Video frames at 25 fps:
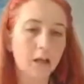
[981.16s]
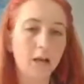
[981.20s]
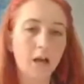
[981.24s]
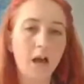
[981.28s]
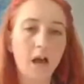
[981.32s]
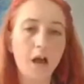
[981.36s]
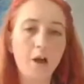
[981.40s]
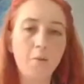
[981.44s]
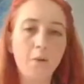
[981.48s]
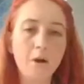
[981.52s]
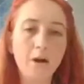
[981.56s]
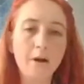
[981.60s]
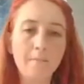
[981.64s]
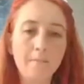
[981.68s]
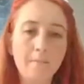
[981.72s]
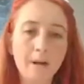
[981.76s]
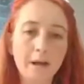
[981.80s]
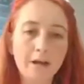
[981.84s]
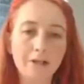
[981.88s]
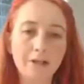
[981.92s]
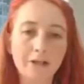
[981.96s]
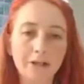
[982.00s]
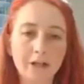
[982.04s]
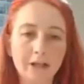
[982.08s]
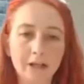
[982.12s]
I want to
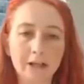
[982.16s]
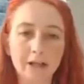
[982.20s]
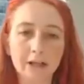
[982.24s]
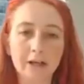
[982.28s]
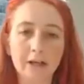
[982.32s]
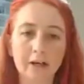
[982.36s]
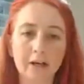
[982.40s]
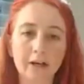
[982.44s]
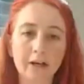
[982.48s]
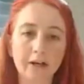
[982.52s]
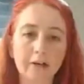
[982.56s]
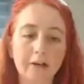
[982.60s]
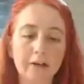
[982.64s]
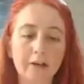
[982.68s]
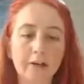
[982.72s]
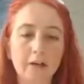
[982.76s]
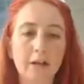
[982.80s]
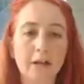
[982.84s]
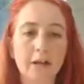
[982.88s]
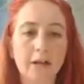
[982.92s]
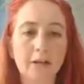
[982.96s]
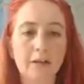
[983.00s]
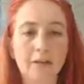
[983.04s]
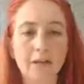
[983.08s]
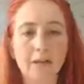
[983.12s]
mention here
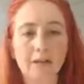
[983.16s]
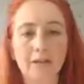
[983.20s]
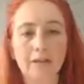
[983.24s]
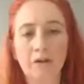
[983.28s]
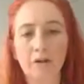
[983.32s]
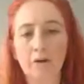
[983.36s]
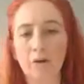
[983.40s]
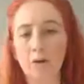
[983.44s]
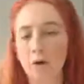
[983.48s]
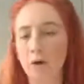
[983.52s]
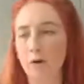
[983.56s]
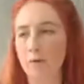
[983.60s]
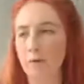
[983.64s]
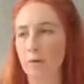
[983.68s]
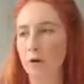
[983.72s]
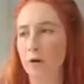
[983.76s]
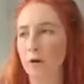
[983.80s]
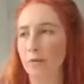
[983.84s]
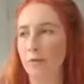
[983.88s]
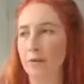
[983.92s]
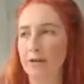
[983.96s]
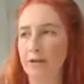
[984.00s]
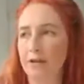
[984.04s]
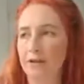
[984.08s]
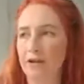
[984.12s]
that the courtroom
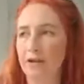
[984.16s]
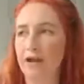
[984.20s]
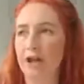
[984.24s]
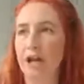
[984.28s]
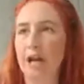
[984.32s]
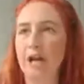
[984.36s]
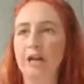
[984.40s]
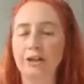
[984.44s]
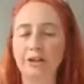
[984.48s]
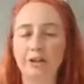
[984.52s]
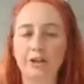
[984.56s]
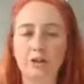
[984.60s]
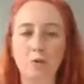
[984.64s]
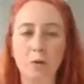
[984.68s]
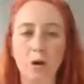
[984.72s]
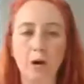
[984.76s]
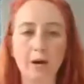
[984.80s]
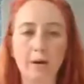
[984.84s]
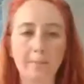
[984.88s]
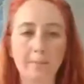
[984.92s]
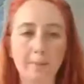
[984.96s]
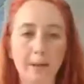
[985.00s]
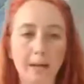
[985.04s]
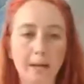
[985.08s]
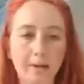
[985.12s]
has changed quite
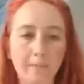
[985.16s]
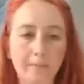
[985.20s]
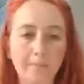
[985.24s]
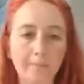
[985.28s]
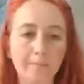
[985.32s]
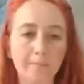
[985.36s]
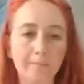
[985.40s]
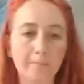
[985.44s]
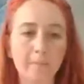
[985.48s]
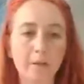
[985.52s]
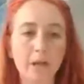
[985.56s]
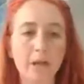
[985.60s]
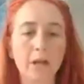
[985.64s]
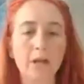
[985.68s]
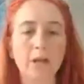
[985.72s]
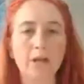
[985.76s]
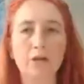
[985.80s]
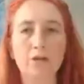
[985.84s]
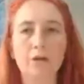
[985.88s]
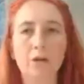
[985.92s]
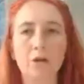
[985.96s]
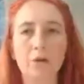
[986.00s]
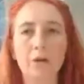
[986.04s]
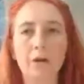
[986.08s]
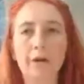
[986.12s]
a bit.
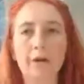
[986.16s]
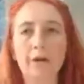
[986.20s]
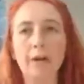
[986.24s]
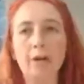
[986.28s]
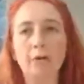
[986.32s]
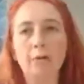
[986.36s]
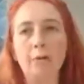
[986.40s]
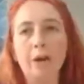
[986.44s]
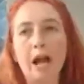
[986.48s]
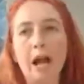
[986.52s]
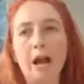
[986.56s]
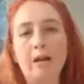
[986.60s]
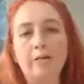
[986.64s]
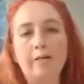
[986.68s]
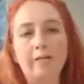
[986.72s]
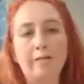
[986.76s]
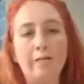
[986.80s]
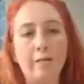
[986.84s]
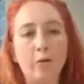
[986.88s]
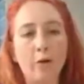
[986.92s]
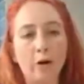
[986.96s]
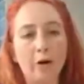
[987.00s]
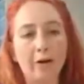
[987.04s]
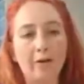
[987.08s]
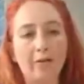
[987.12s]
So here we have
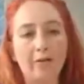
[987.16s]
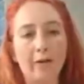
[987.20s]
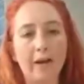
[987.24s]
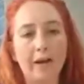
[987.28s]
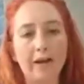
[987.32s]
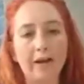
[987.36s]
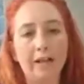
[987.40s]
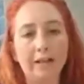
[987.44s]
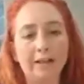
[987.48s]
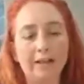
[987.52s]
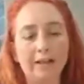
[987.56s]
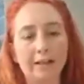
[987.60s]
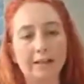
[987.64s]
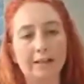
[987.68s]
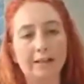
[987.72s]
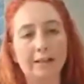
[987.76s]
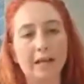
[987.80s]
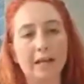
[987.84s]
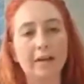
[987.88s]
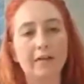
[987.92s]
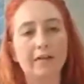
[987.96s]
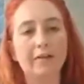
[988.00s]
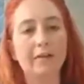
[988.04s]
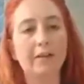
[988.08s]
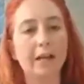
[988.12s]
four defendants
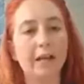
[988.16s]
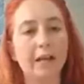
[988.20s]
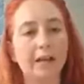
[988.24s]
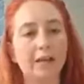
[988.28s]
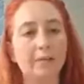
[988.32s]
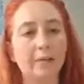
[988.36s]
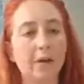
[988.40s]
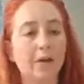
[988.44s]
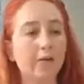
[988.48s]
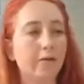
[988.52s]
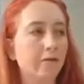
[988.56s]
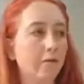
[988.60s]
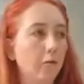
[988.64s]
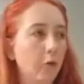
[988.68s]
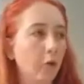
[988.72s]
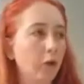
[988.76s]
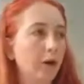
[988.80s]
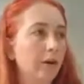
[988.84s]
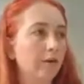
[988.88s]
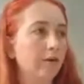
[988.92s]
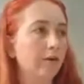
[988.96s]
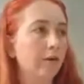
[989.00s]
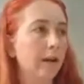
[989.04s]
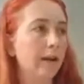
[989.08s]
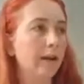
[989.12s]
instead of six. We have four
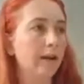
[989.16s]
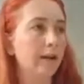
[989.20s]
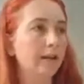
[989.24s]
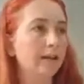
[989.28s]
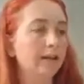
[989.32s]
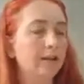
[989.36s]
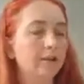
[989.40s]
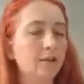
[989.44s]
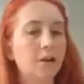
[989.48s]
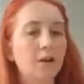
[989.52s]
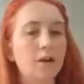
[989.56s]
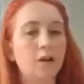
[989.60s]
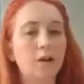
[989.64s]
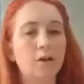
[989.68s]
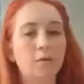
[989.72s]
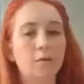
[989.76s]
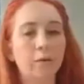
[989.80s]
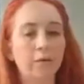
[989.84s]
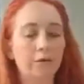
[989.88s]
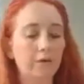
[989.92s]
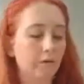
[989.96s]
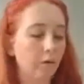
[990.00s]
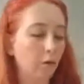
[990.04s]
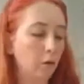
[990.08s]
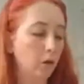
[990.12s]
defendants with
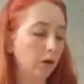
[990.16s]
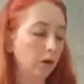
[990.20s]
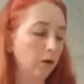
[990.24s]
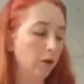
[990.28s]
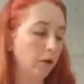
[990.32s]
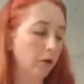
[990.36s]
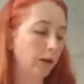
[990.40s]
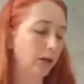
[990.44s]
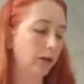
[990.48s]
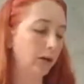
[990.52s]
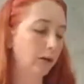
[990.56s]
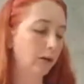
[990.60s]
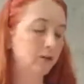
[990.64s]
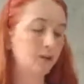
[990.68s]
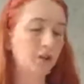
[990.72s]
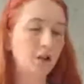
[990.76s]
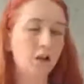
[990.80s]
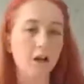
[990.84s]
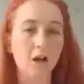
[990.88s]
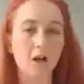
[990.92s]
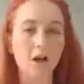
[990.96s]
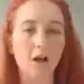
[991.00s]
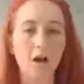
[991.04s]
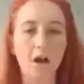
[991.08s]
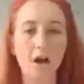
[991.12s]
four lawyers.
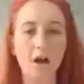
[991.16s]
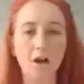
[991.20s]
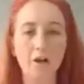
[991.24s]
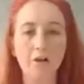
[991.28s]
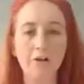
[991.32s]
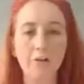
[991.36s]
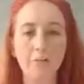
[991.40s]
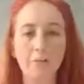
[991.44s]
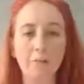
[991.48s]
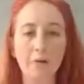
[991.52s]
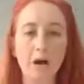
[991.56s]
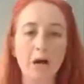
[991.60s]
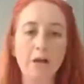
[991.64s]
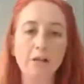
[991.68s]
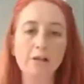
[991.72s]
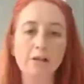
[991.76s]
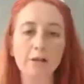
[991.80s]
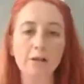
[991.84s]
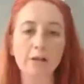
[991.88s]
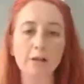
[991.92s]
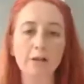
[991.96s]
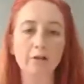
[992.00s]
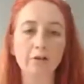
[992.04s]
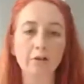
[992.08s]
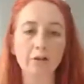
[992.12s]
On the
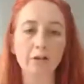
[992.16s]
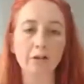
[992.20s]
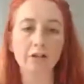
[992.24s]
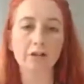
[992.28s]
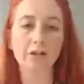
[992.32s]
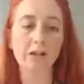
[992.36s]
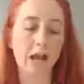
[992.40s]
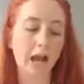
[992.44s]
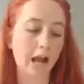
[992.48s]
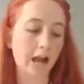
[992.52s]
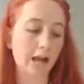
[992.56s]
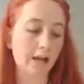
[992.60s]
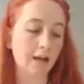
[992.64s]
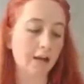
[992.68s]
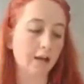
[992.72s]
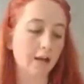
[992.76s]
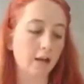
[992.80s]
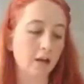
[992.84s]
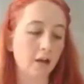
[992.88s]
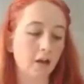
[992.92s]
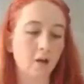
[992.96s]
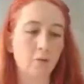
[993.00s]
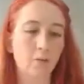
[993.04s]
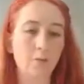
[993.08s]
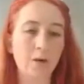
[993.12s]
prosecution side,
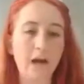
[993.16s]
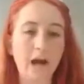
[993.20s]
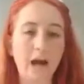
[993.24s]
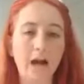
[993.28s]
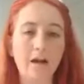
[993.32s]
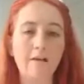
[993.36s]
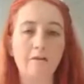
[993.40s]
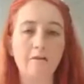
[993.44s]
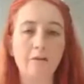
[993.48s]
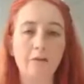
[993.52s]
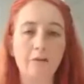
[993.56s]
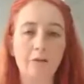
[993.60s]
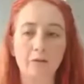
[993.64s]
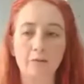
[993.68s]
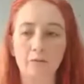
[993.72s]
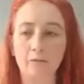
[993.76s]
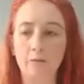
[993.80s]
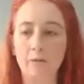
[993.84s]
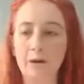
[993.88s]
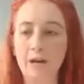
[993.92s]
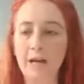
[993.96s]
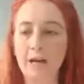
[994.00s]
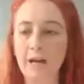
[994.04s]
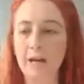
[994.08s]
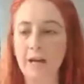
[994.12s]
we have
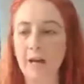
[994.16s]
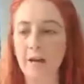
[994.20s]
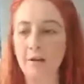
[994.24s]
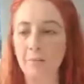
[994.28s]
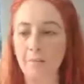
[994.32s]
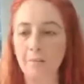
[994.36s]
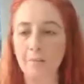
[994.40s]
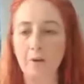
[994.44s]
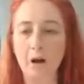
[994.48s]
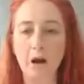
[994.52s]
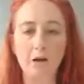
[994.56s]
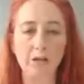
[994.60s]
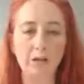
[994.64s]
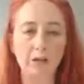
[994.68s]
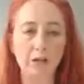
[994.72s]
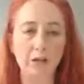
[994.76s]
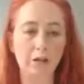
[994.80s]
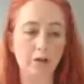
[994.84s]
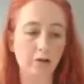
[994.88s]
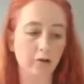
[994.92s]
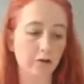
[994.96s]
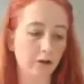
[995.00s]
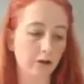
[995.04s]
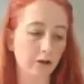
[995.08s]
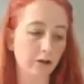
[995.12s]
three
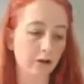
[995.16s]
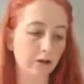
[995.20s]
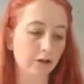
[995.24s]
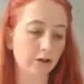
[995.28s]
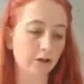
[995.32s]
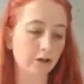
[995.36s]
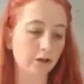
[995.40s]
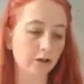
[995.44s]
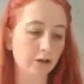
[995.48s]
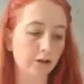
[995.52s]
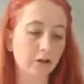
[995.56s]
prosecutors,